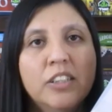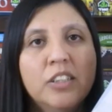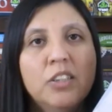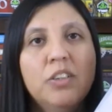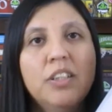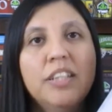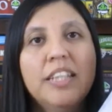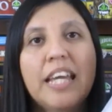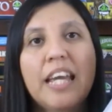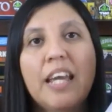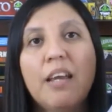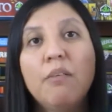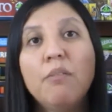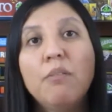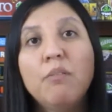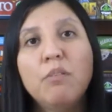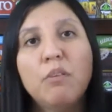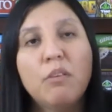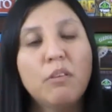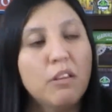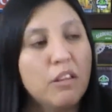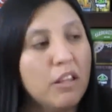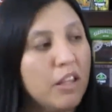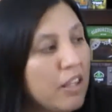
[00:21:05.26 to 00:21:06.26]
So the game
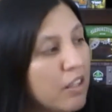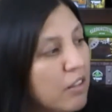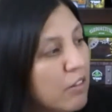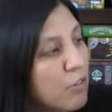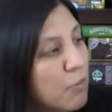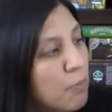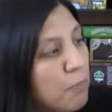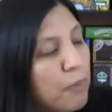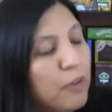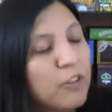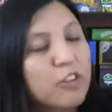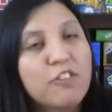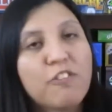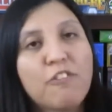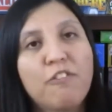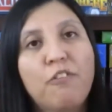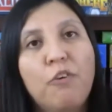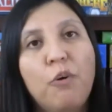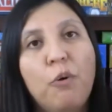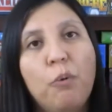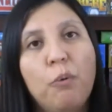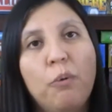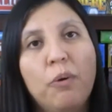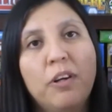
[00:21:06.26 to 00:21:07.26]
is pushed
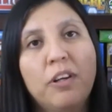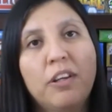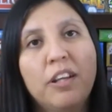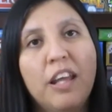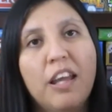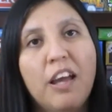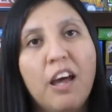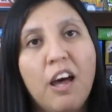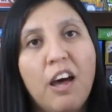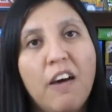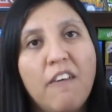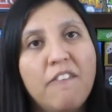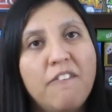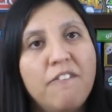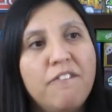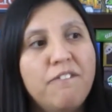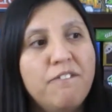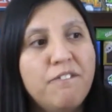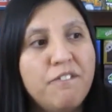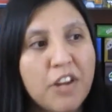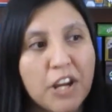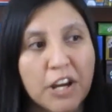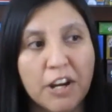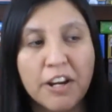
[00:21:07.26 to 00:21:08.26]
forward
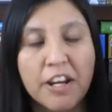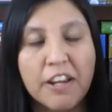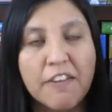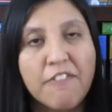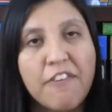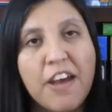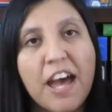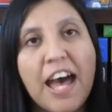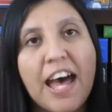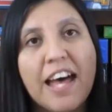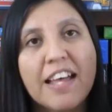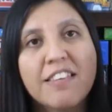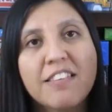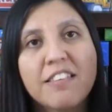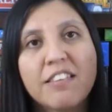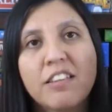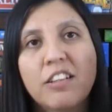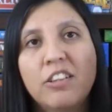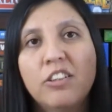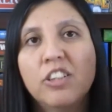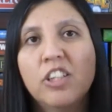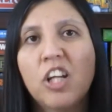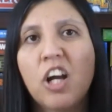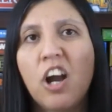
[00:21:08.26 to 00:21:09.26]
very fast.
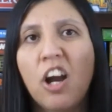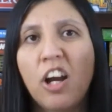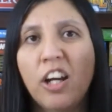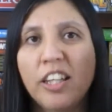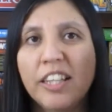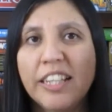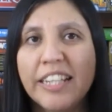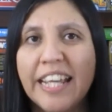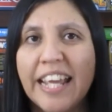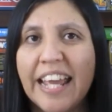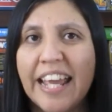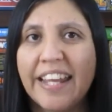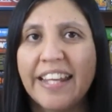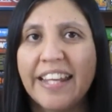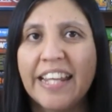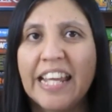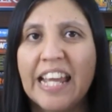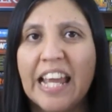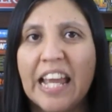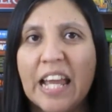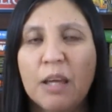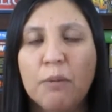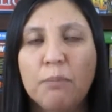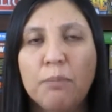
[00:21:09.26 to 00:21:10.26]
There's hardly
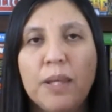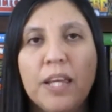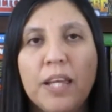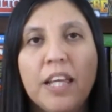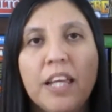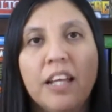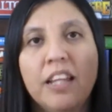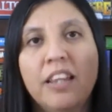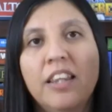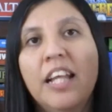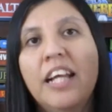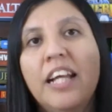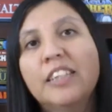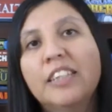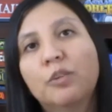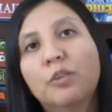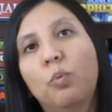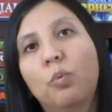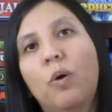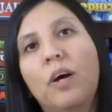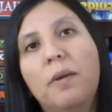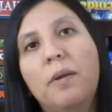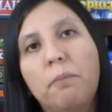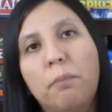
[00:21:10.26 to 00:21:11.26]
any AP unless
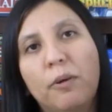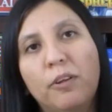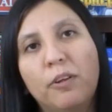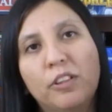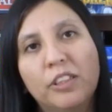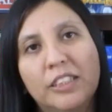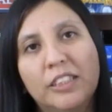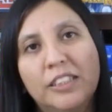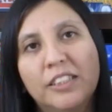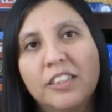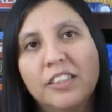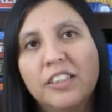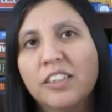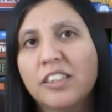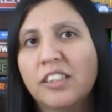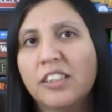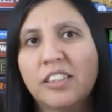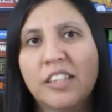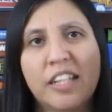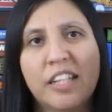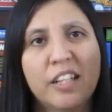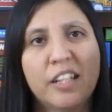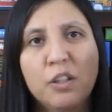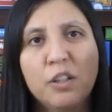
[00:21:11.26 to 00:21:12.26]
one person is
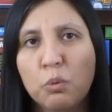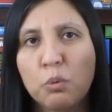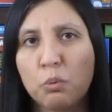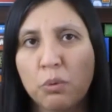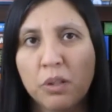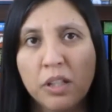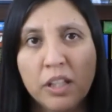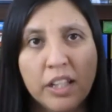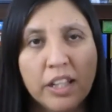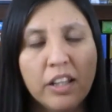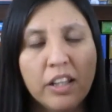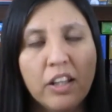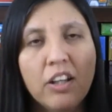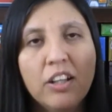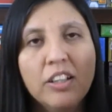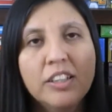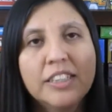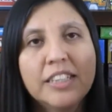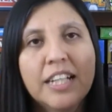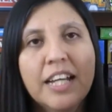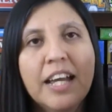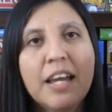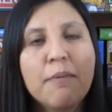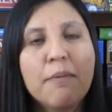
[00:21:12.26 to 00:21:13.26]
just taking a really long
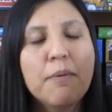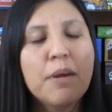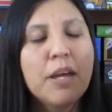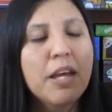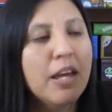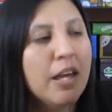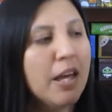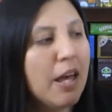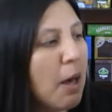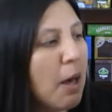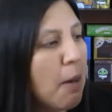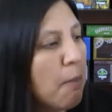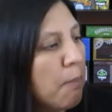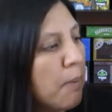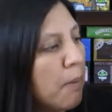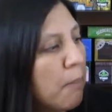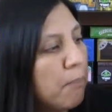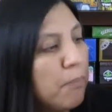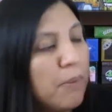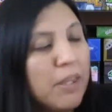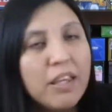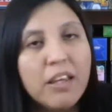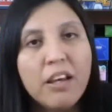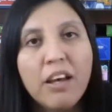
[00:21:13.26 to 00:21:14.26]
time.
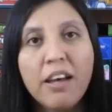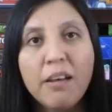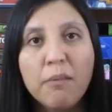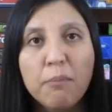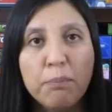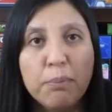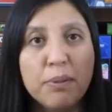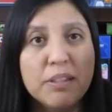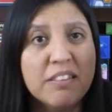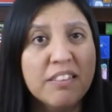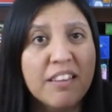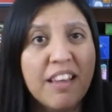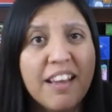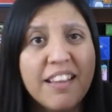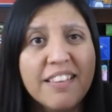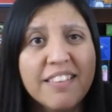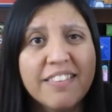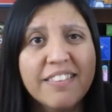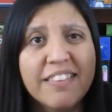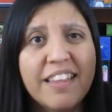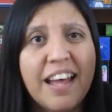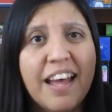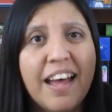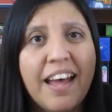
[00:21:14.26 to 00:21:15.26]
But
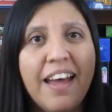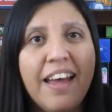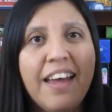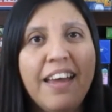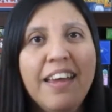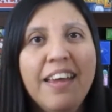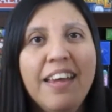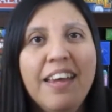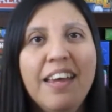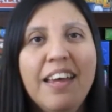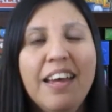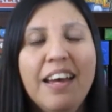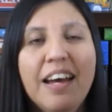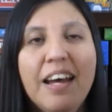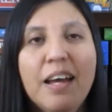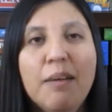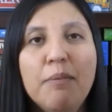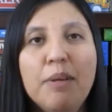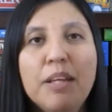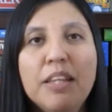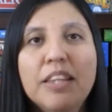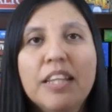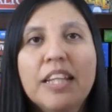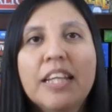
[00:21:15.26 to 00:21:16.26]
besides that, I
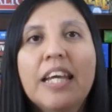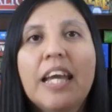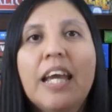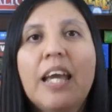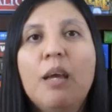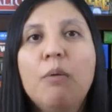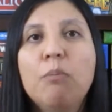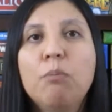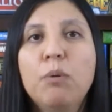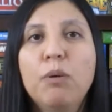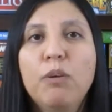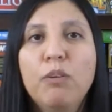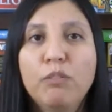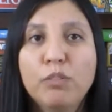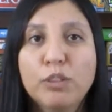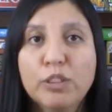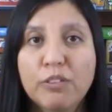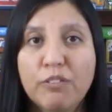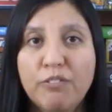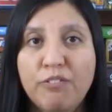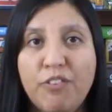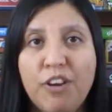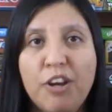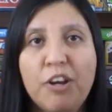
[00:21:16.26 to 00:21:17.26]
mean, the game moves
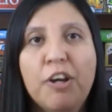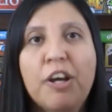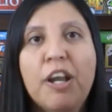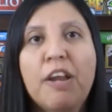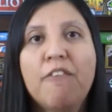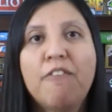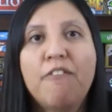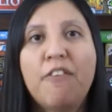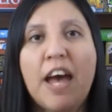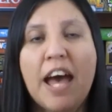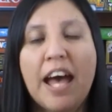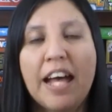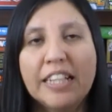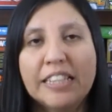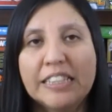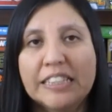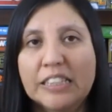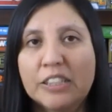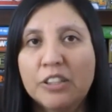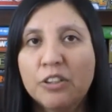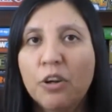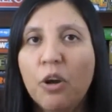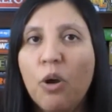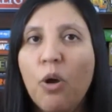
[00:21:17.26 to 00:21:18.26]
very
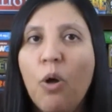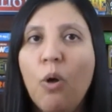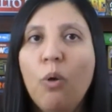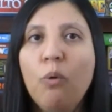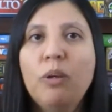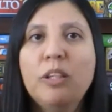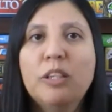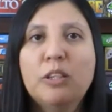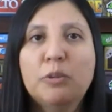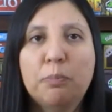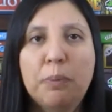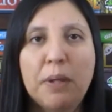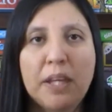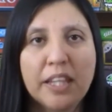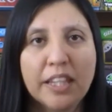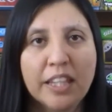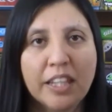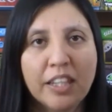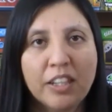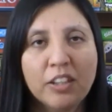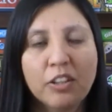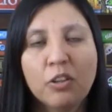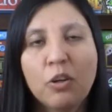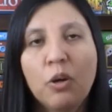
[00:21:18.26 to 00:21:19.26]
fast. You're always
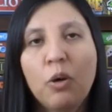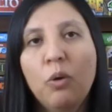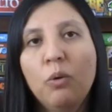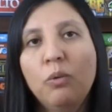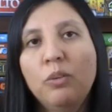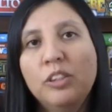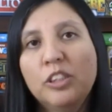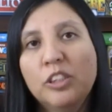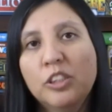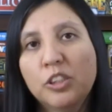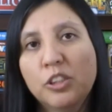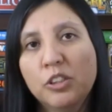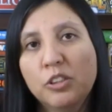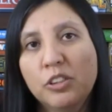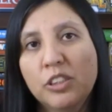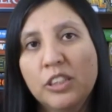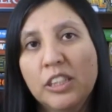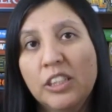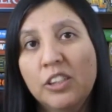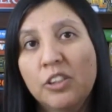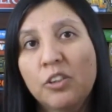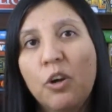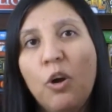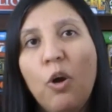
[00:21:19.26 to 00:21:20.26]
picking, you're always
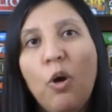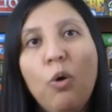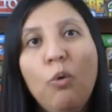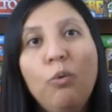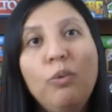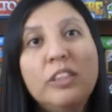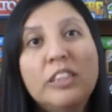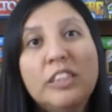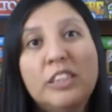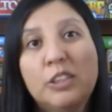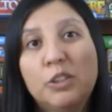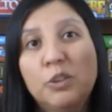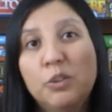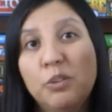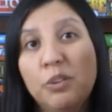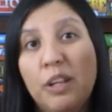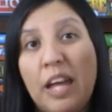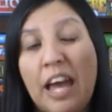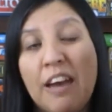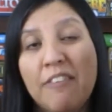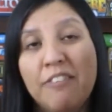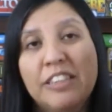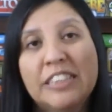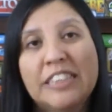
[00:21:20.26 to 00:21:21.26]
choosing, you're always
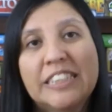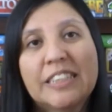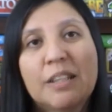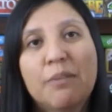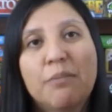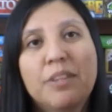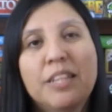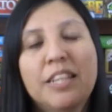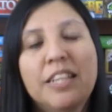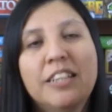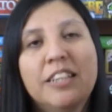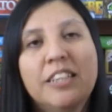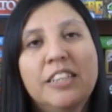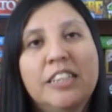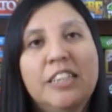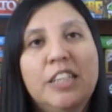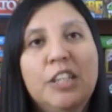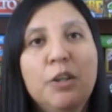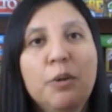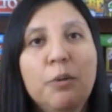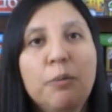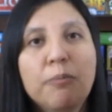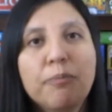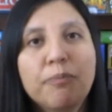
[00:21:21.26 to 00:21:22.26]
having something to
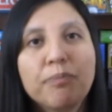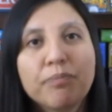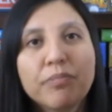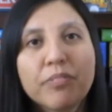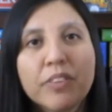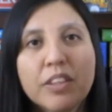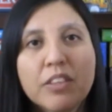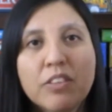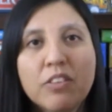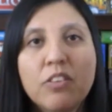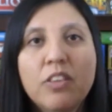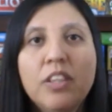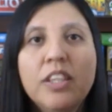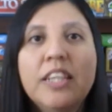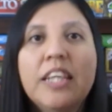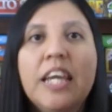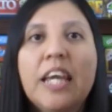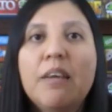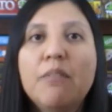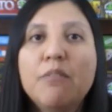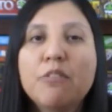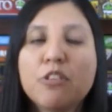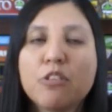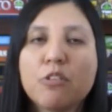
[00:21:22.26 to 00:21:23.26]
do. So the
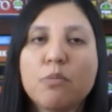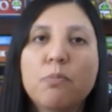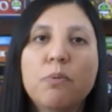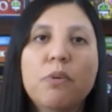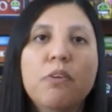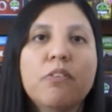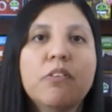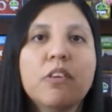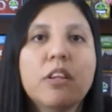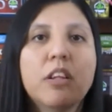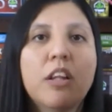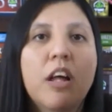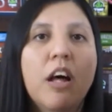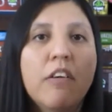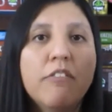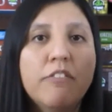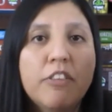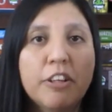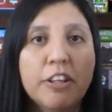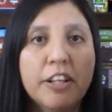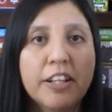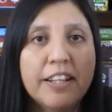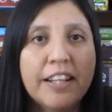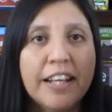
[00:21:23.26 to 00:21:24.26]
game just moves along
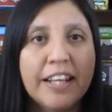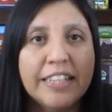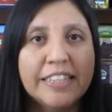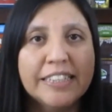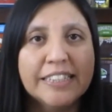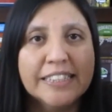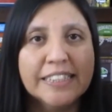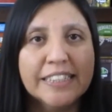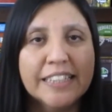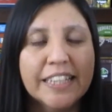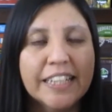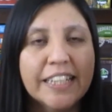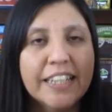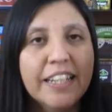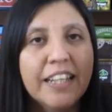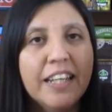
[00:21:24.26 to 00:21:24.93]
very nicely.